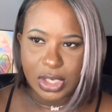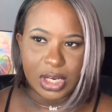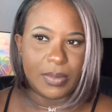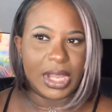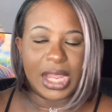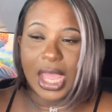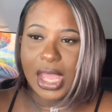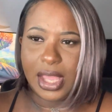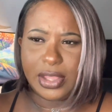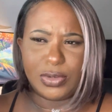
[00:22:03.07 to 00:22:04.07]
I'm like,
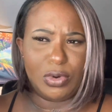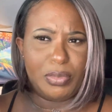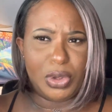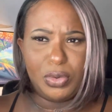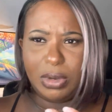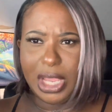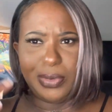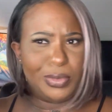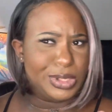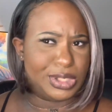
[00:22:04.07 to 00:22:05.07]
hey, it's remote. Like,
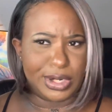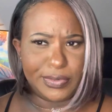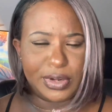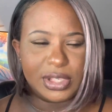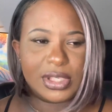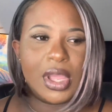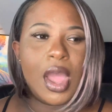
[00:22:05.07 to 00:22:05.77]
what's the difference?